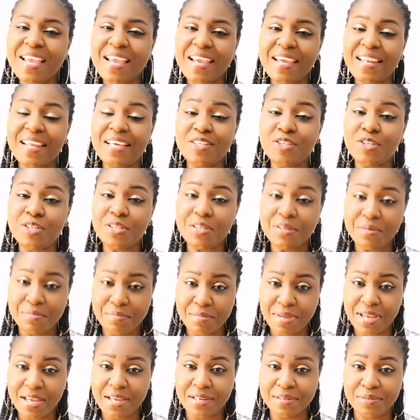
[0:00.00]
a Nigerian
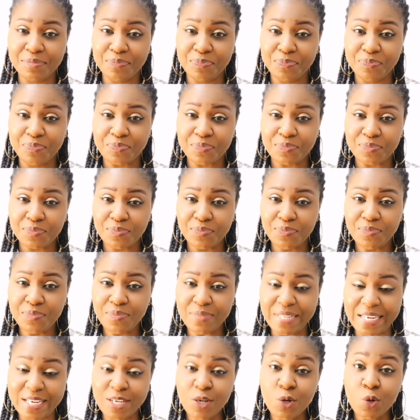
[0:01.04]
man
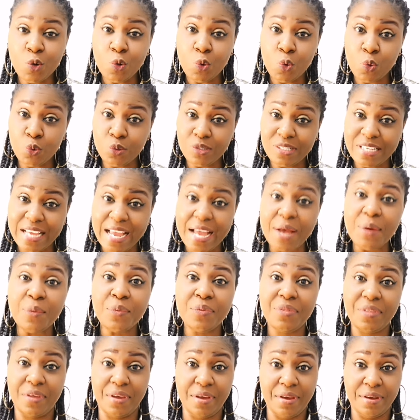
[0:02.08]
who's
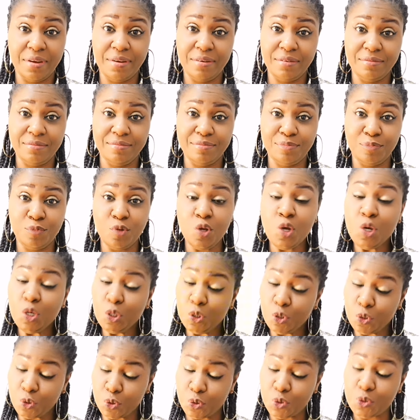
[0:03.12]
out there
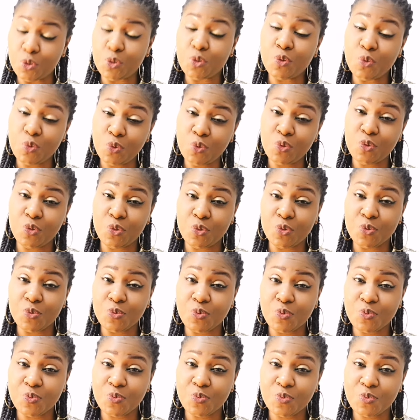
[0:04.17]
to use you,
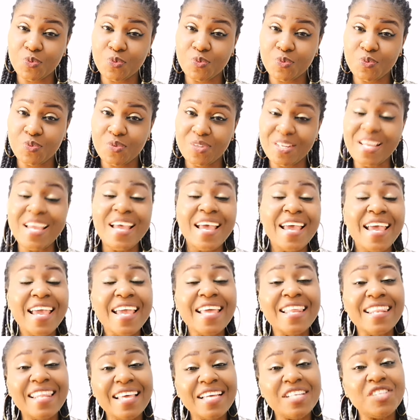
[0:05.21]

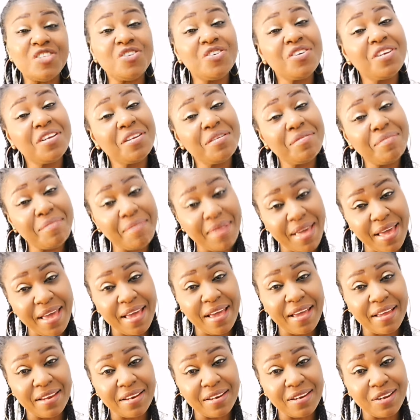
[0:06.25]
a Nigerian
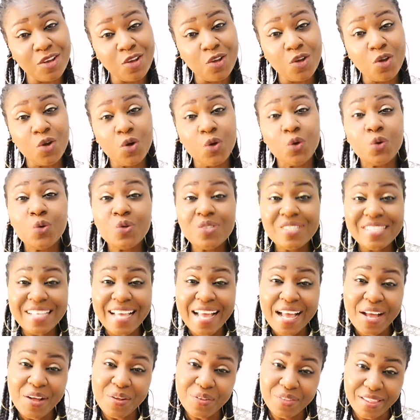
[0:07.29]
man who's
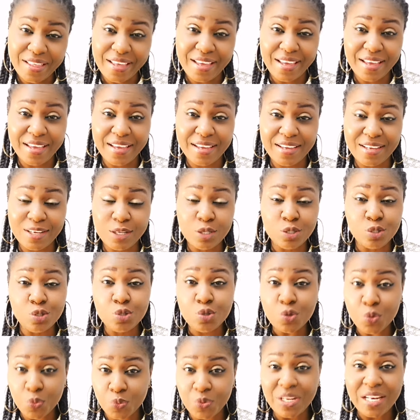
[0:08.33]
out there
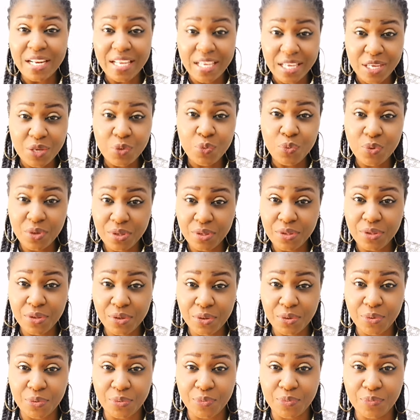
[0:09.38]
to play with
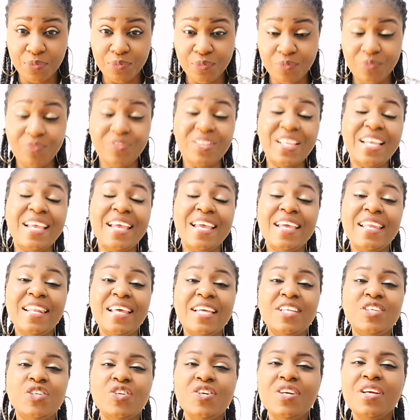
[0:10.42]
you, a
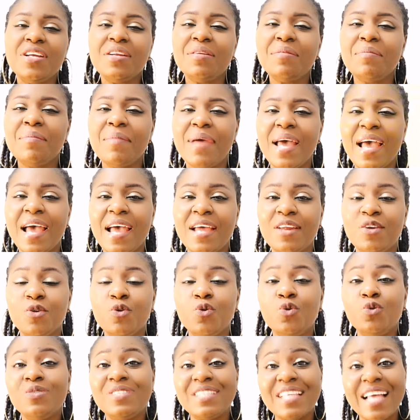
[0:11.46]
Nigerian man
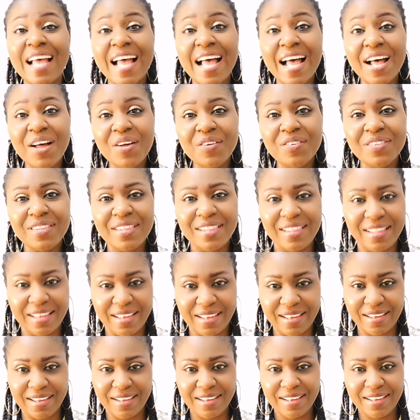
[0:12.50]
who's out
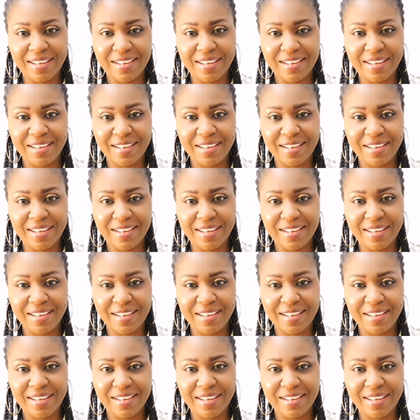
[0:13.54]
there,